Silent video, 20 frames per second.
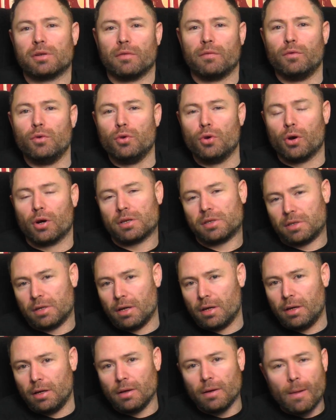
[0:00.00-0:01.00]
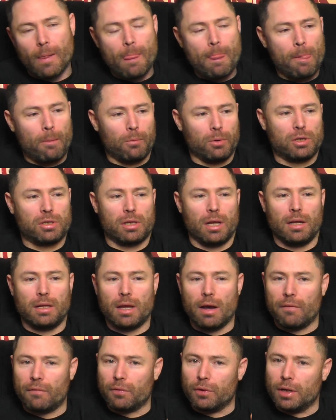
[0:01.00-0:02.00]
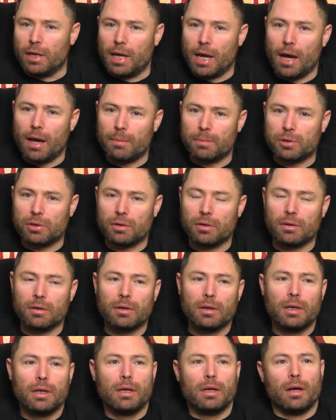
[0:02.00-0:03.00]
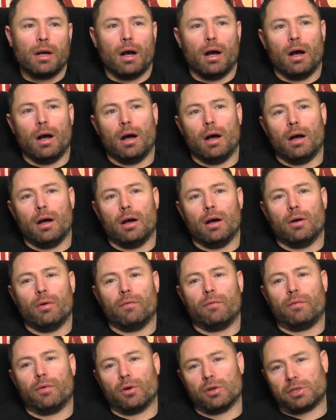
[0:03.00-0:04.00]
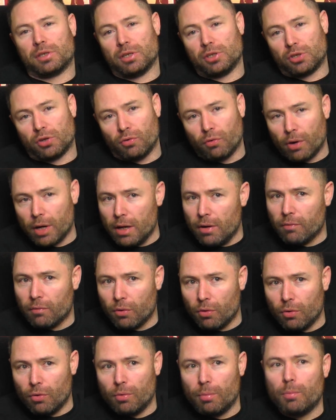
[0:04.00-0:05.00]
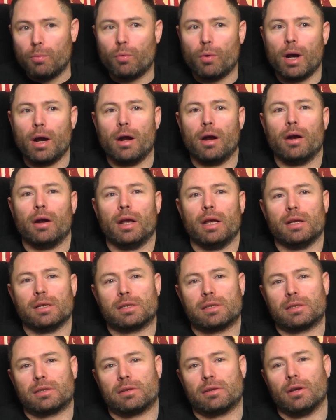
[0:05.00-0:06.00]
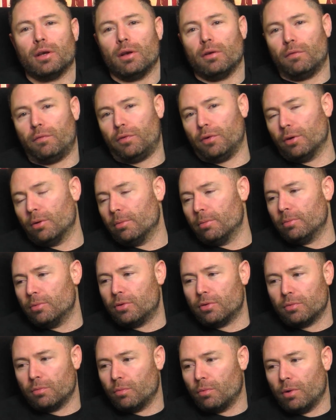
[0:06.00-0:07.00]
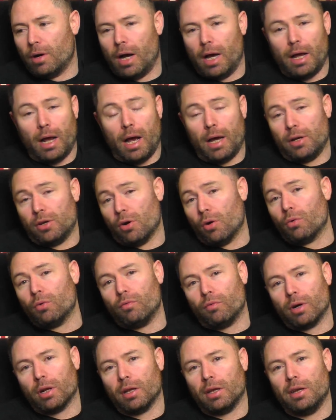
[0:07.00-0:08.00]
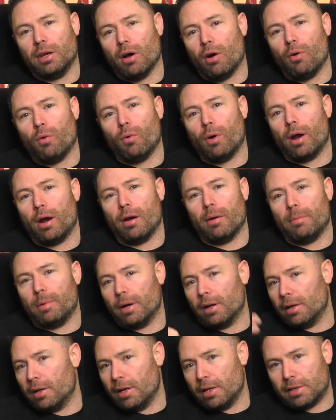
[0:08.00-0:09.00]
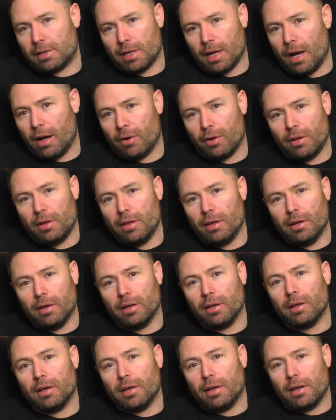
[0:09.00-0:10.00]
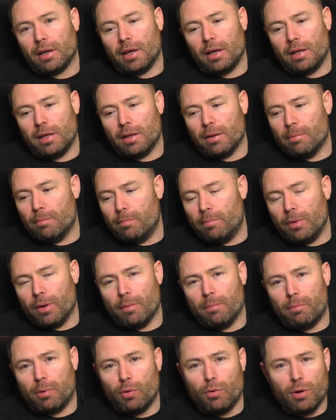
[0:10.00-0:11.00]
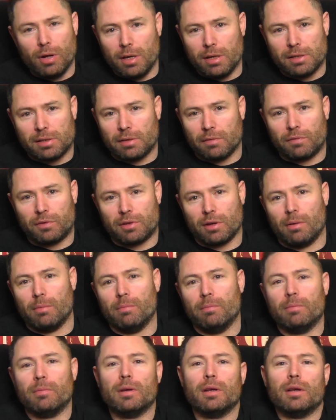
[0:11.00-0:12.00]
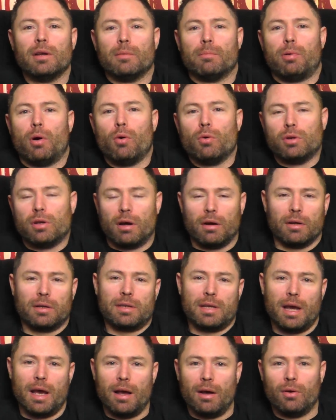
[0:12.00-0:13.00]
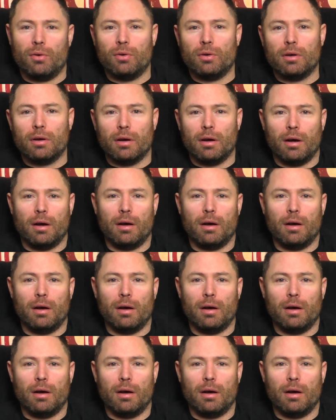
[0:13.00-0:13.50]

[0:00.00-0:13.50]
of New York City, which they definitely capture. Versus Green Room, where it's filmed. I don't really know where, but it's out in the boonies of some podunk town,